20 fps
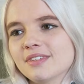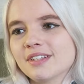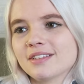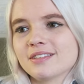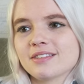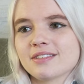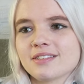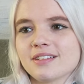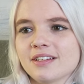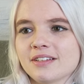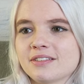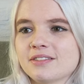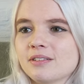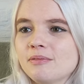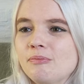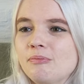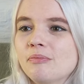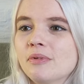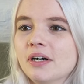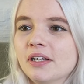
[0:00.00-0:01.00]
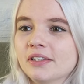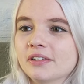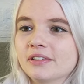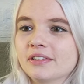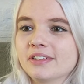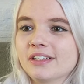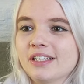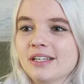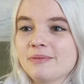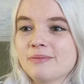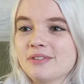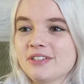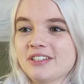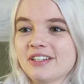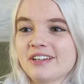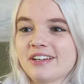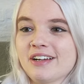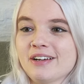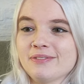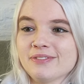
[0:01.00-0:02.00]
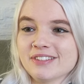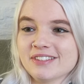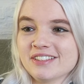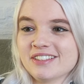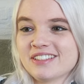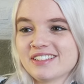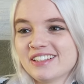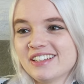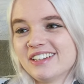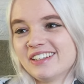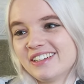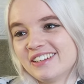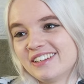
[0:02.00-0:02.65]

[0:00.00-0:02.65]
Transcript: This is like some modern Les Miserables.